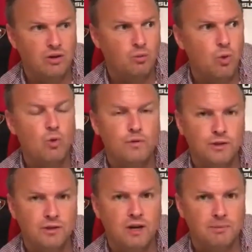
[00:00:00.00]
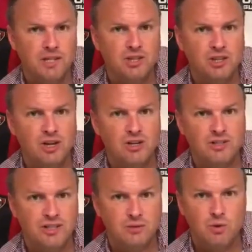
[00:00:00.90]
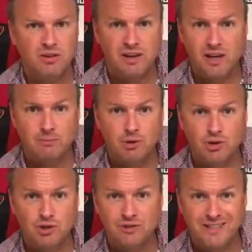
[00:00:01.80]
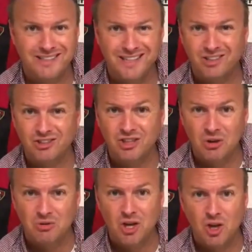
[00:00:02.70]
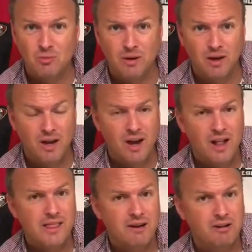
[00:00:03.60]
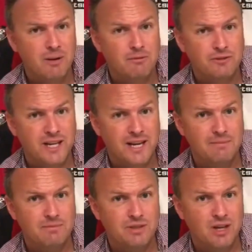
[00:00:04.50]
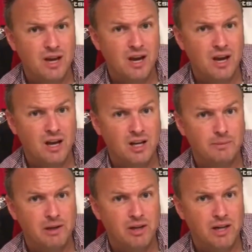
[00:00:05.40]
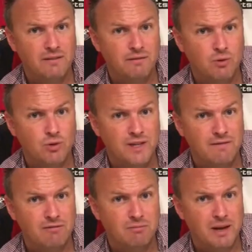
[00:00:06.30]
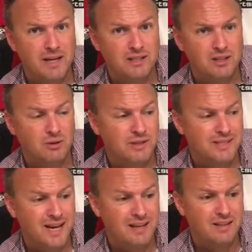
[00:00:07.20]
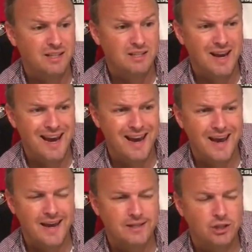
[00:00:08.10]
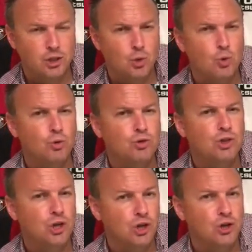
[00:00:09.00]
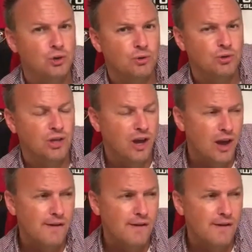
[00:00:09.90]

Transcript: Wolves' kind of position last season. Whether they're going to push this season, I don't know. But there are a number of teams that are going to be looking for 7th place, and I would say that it's yours to lose.